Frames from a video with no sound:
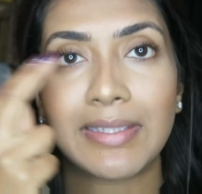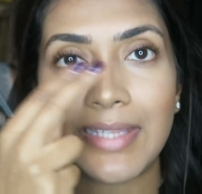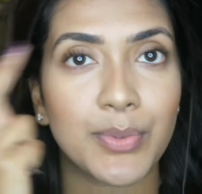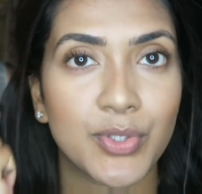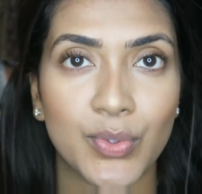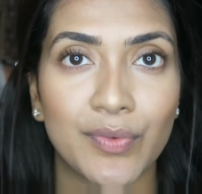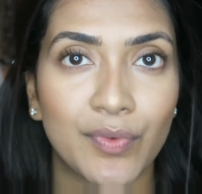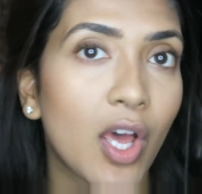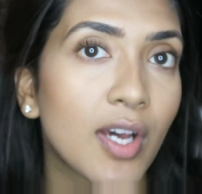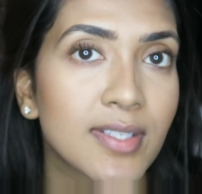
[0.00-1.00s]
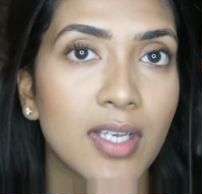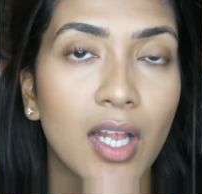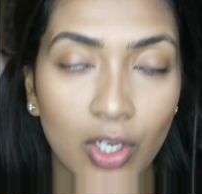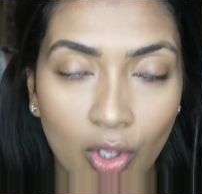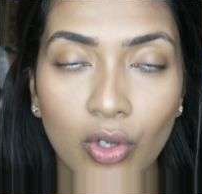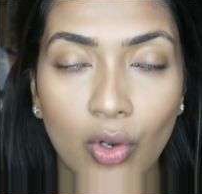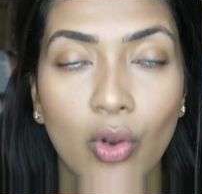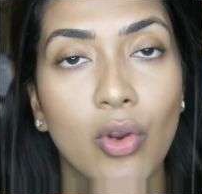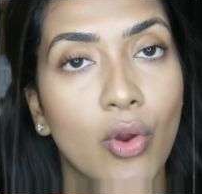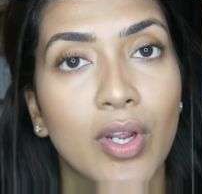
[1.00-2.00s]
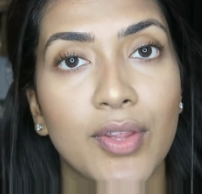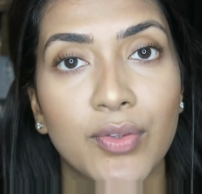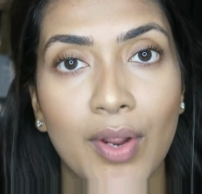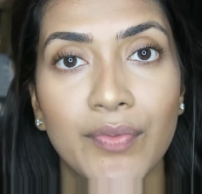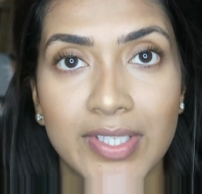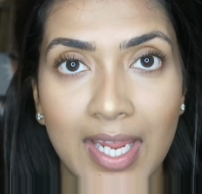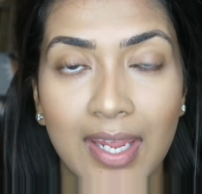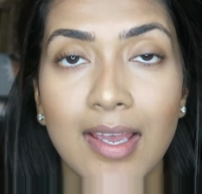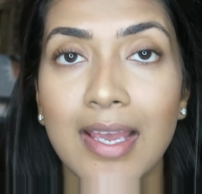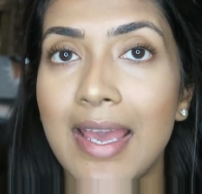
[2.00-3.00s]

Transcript: that will sort of last a lot longer throughout the day.